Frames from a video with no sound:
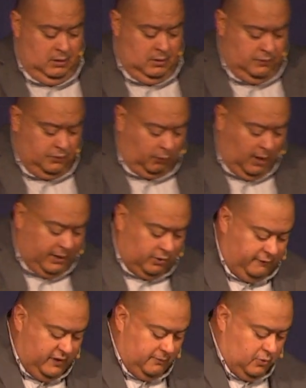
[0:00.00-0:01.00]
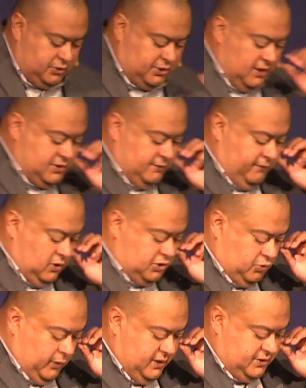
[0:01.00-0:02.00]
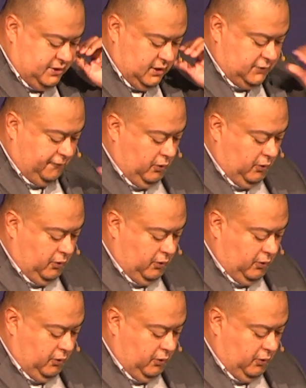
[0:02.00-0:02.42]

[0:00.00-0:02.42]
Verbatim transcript: The writer of Hebrews says in verse 26 For